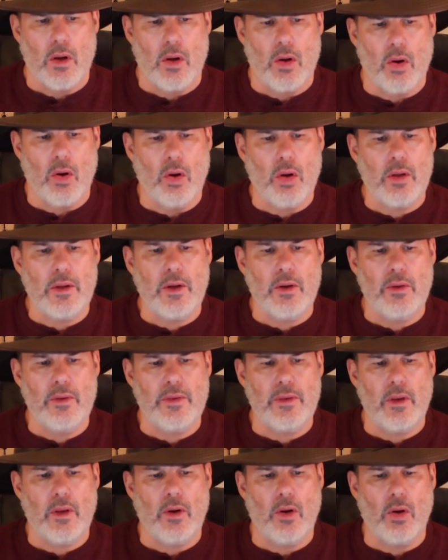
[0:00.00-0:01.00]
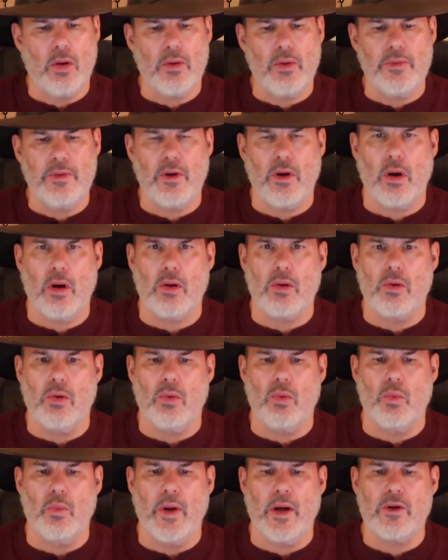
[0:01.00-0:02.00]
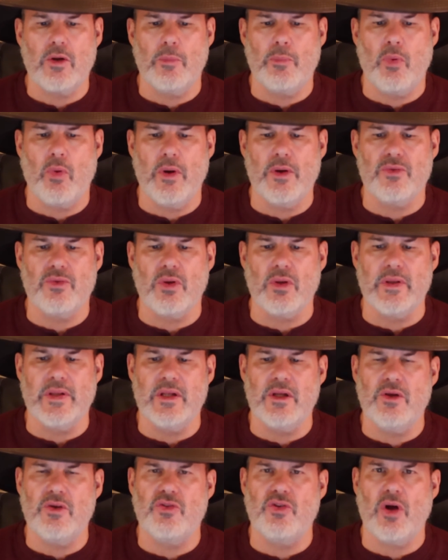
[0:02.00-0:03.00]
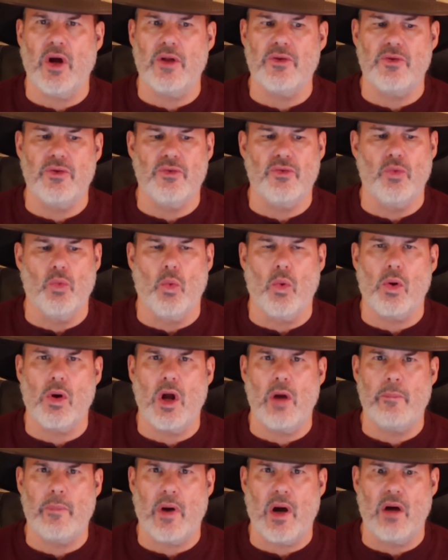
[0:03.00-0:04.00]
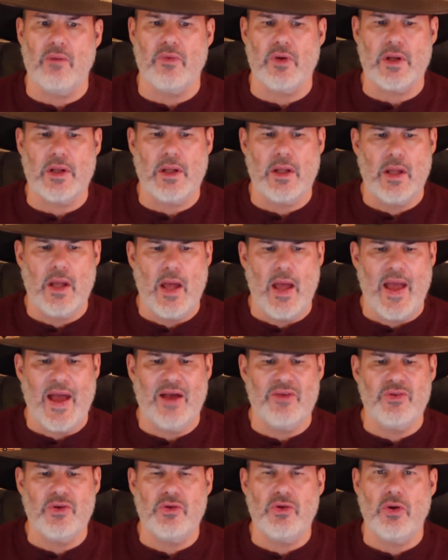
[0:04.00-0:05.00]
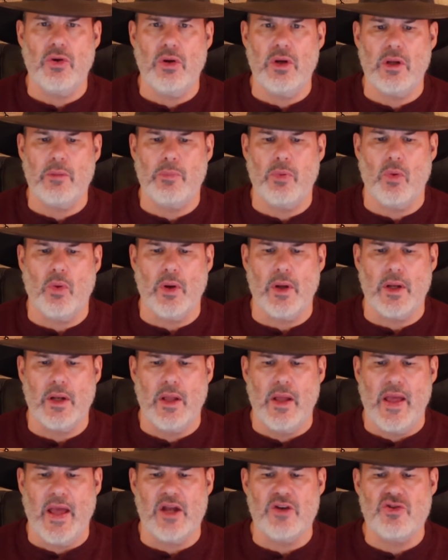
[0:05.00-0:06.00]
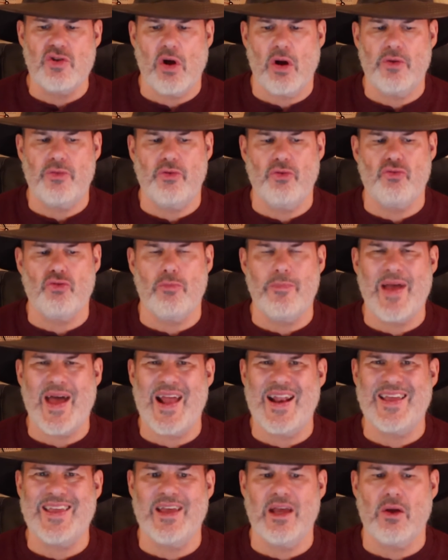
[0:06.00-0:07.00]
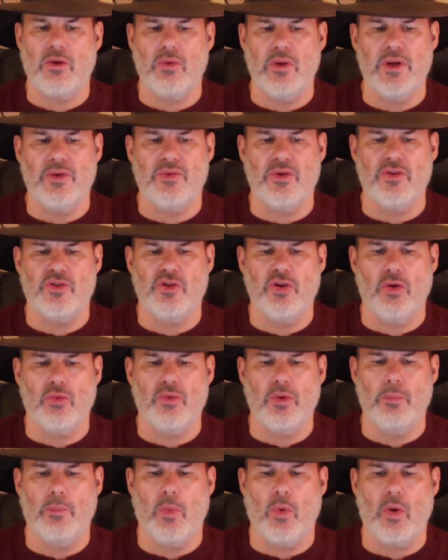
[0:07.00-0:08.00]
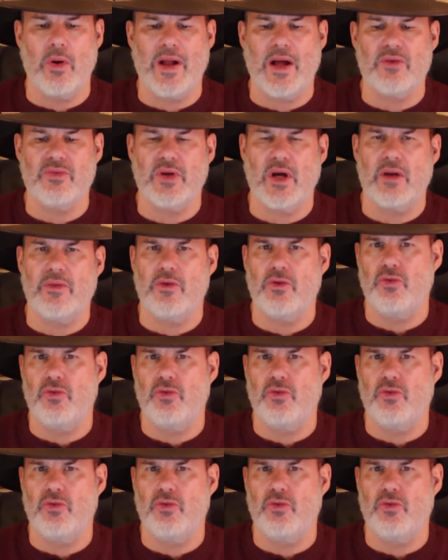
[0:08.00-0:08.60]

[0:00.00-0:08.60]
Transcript: Earlier in the article, Rector points to Lyndon Johnson's War on Poverty as a turning point and charts the dramatic increase in children born outside of the